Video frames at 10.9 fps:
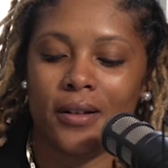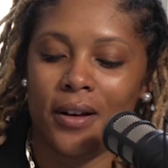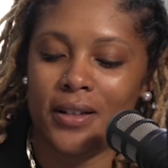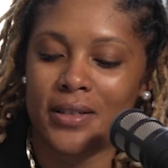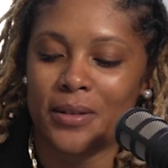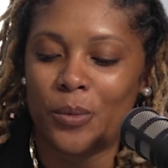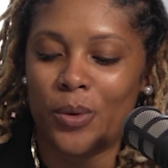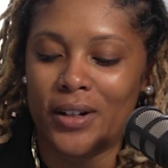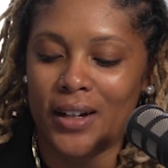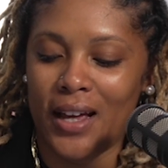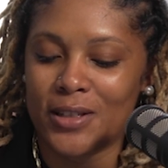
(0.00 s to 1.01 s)
awesome.
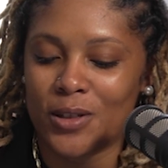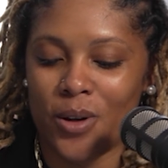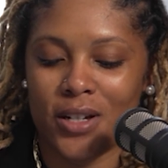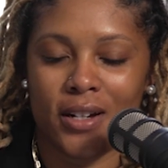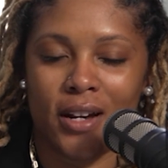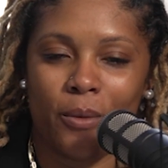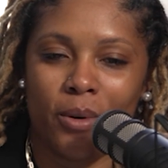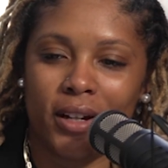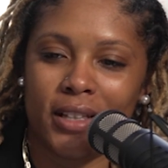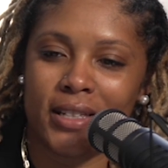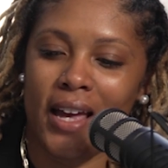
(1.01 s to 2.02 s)
One last question I
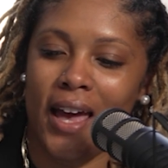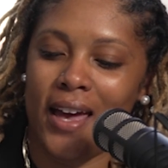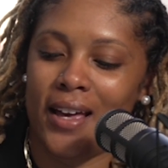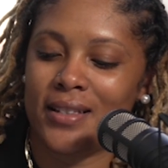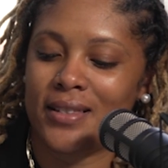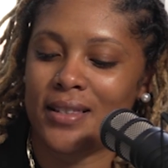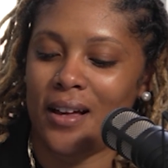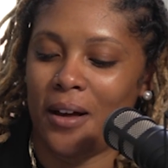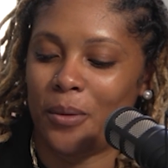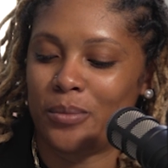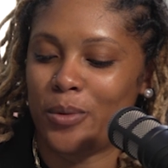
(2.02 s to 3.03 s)
wanted to ask.
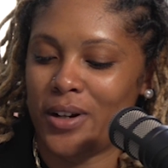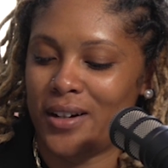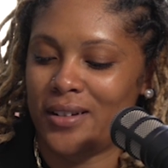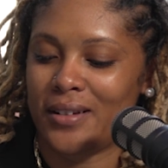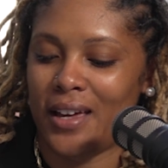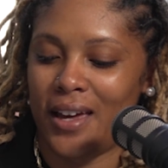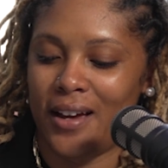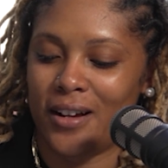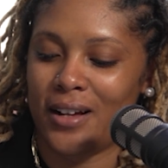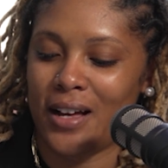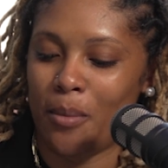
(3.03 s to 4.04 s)
We're
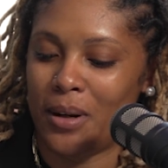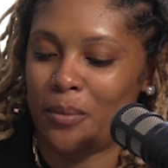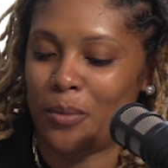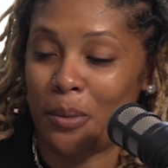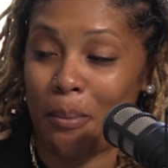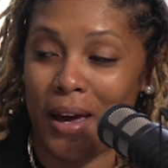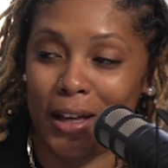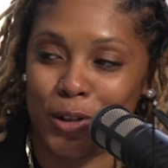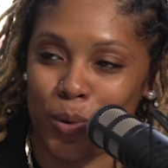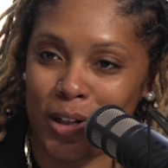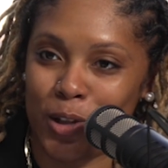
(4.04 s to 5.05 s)
here coming up on May
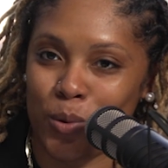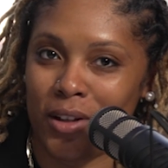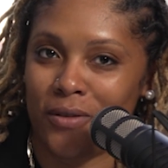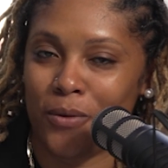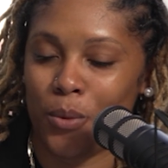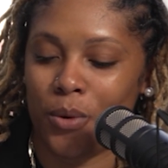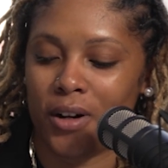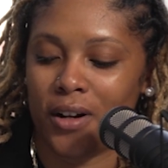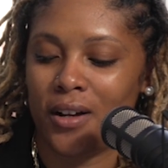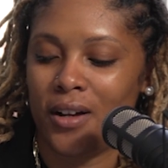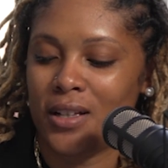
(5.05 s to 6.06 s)

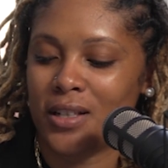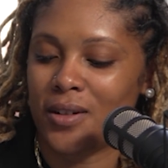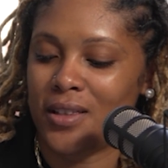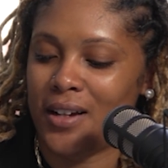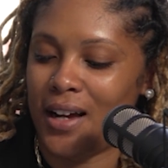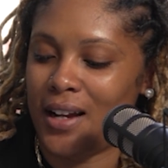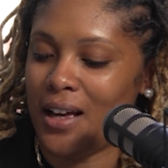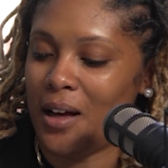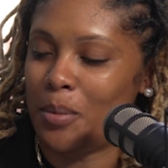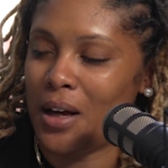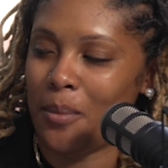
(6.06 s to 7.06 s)
2024. So are there any
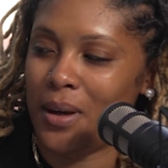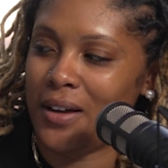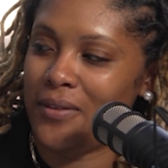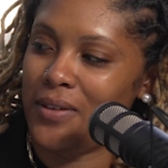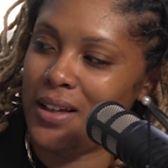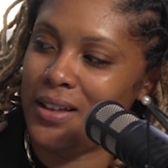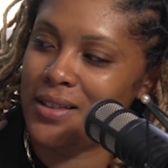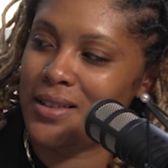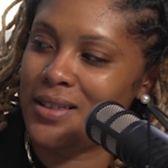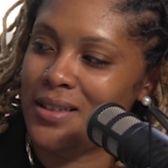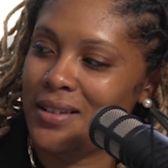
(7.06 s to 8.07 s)
upcoming
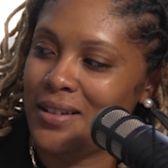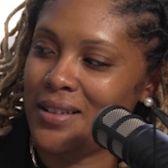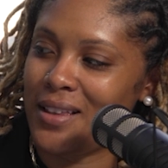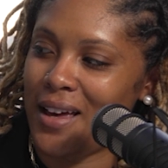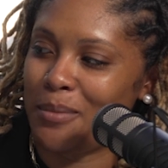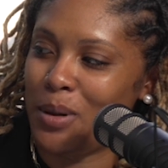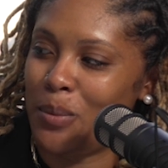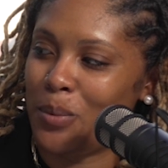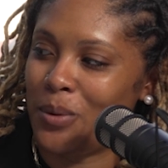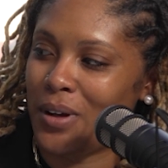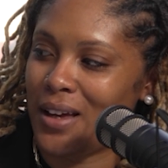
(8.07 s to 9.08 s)
events that
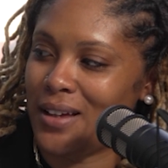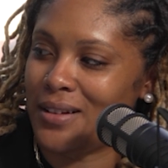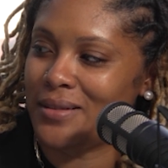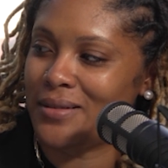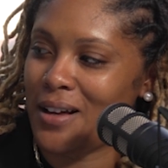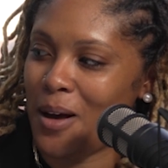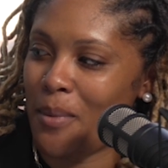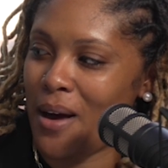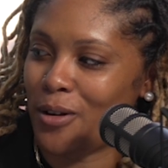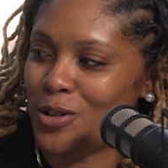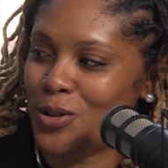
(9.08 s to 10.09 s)
people can come
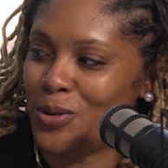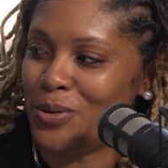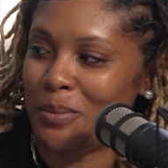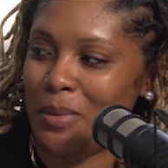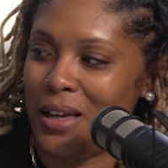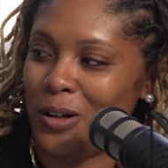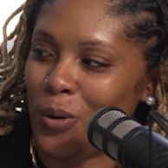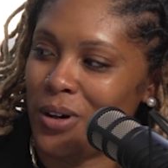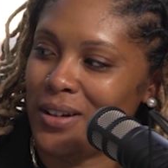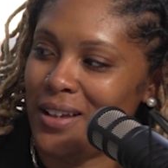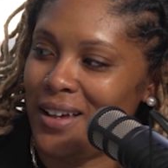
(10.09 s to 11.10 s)
out to and meet
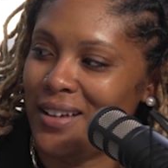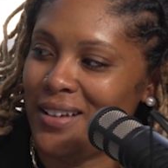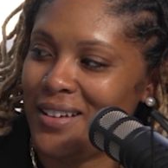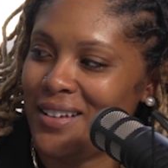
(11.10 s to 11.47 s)
Courtney